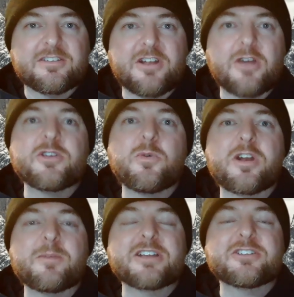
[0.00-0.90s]
You know, you
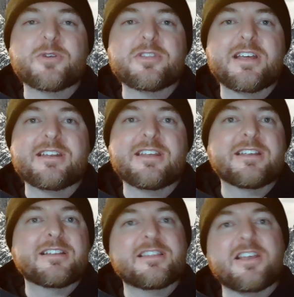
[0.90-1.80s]
want to make sure that
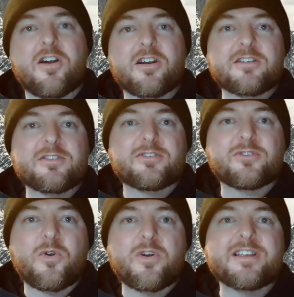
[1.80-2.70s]
the arc of the
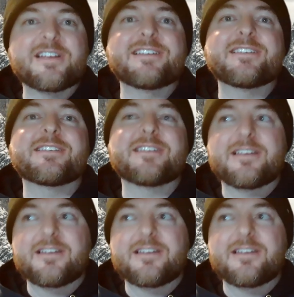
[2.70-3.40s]
story is